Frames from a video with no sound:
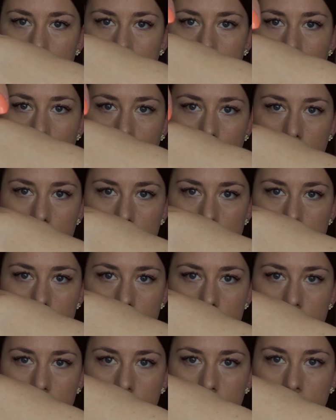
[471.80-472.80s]
is the light,
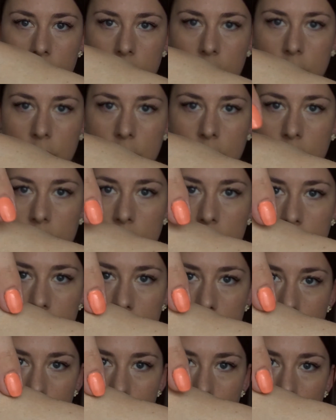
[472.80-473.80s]
and this
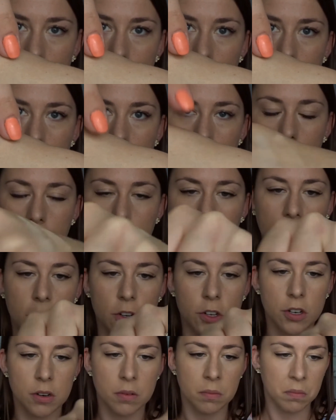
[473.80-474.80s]
is the medium,
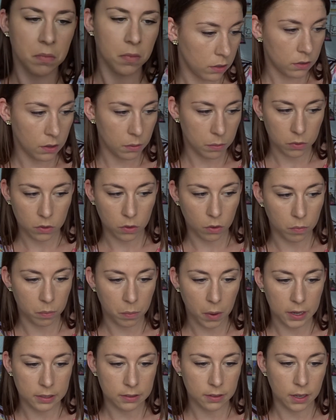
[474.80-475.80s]
which is sort of
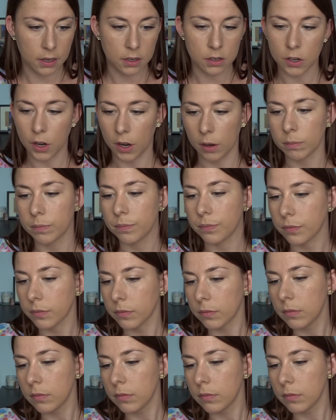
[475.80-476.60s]
my skin tone.